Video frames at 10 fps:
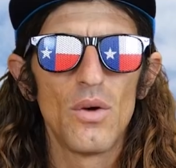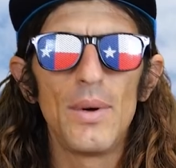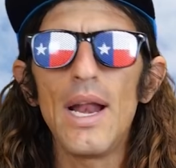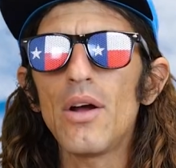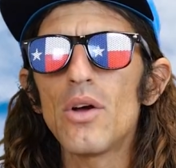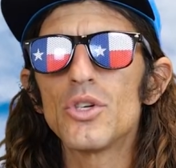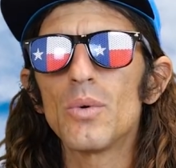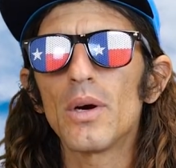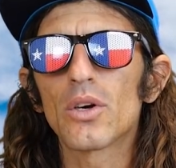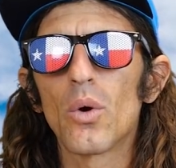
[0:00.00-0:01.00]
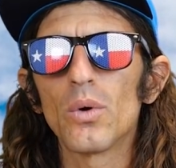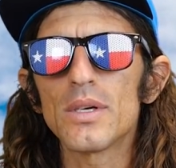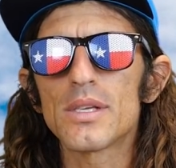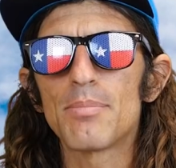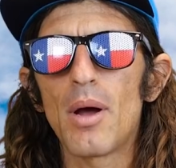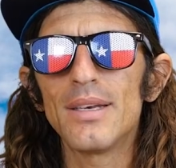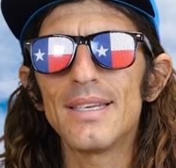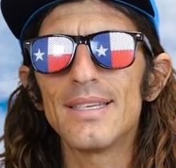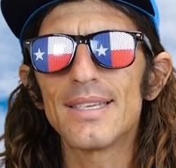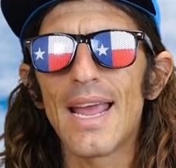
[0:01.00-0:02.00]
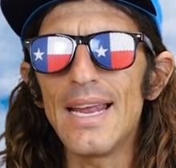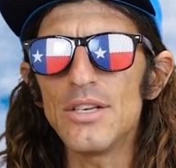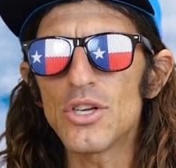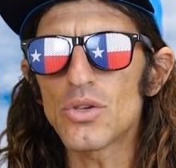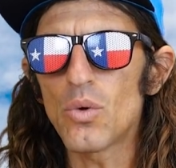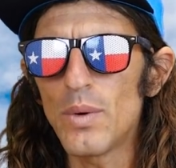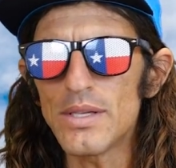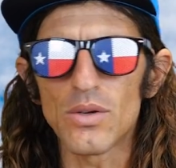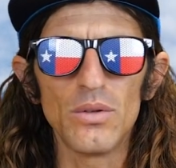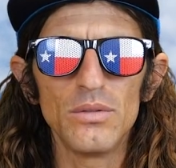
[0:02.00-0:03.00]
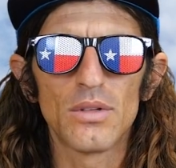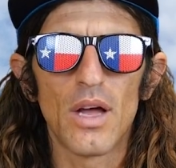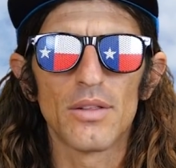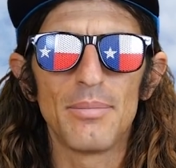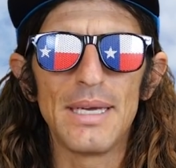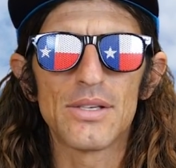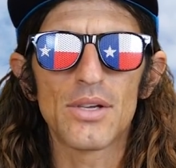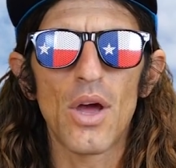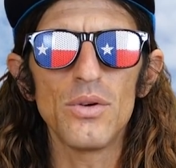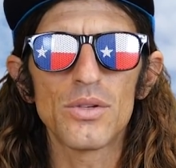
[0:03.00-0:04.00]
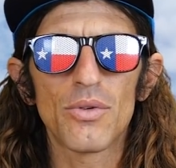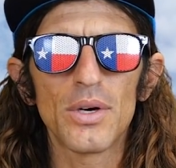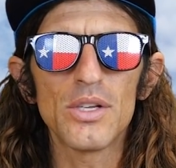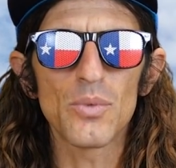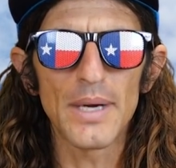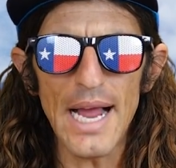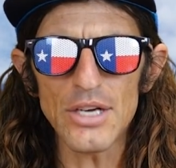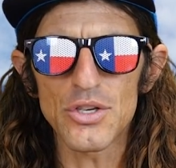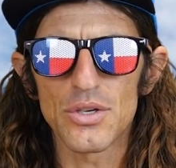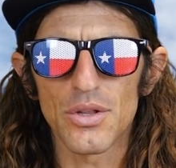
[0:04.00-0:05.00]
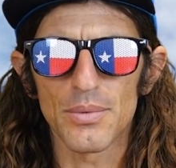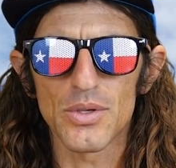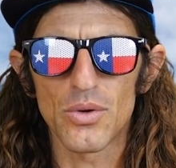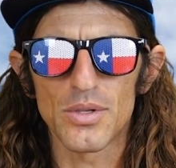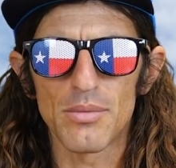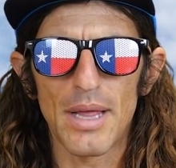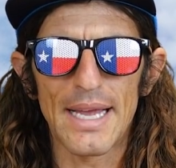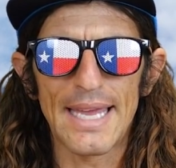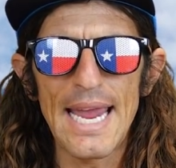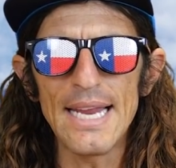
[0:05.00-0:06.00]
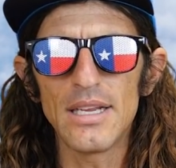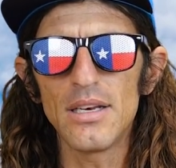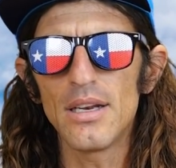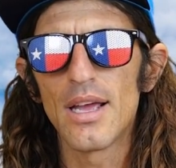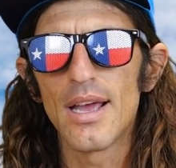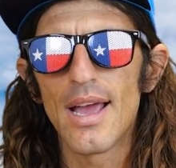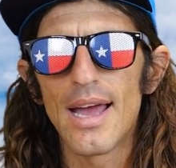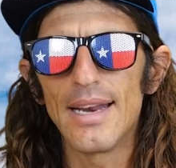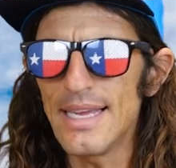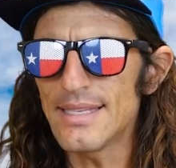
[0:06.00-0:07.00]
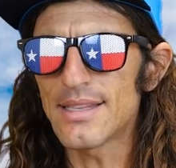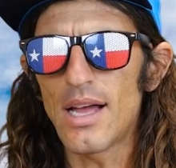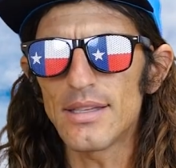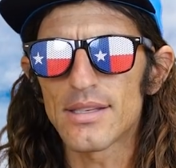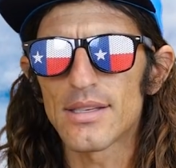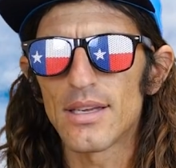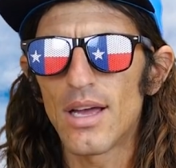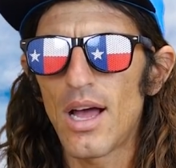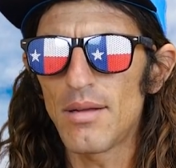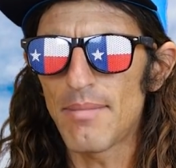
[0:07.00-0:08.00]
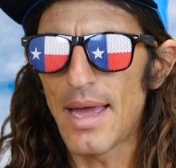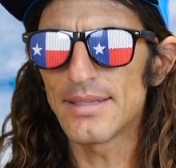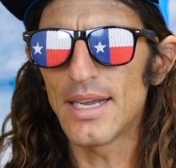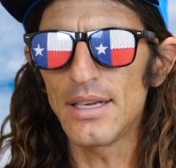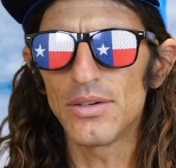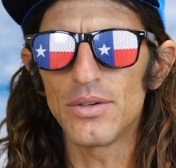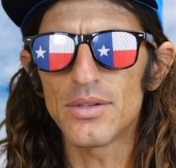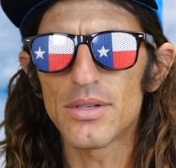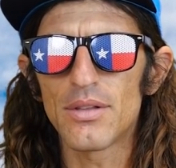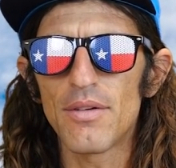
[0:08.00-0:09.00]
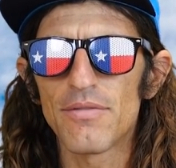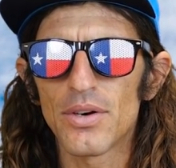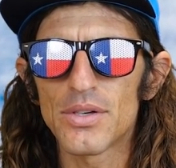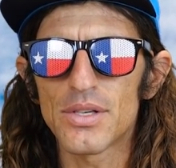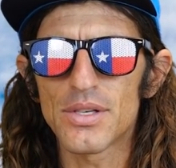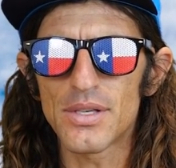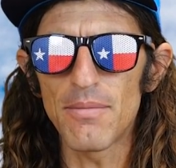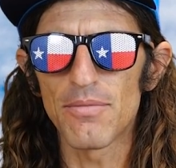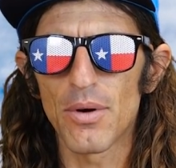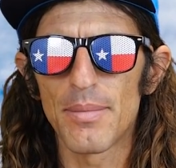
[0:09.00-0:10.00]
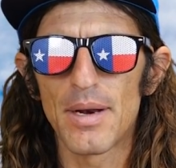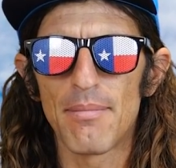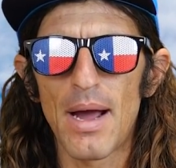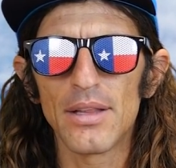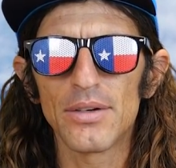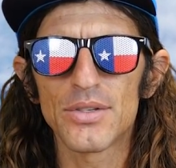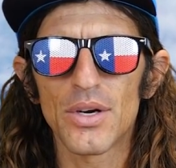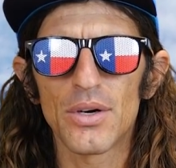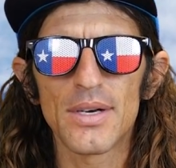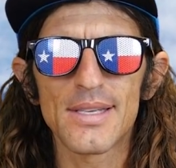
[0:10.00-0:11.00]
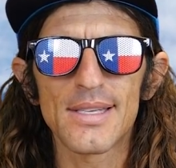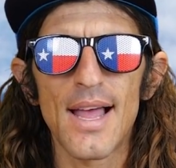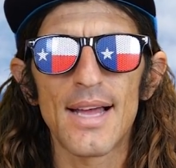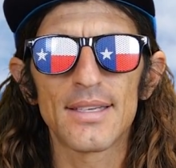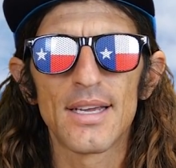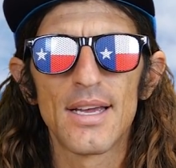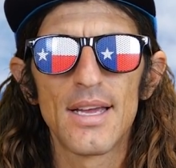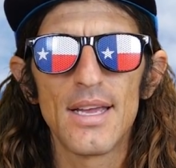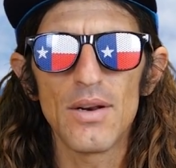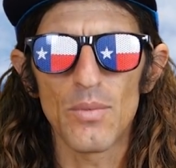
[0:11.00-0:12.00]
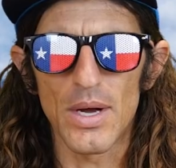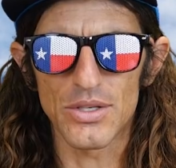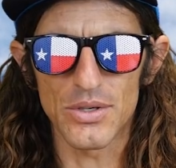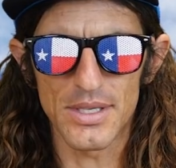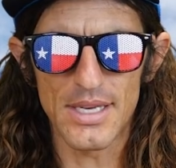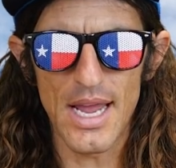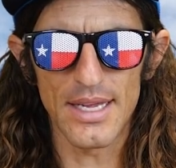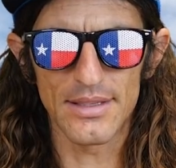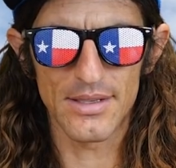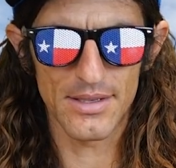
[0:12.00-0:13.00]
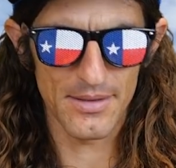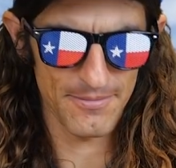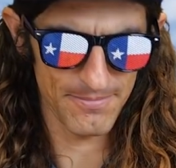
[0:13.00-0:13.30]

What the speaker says: We now go to our correspondent A Jizzle Whizzle on the Beast Coast for his reaction to the results at Black Canyon and his thoughts on Matt Daniels, the first sub-4-minute miler to earn a slot in Western States.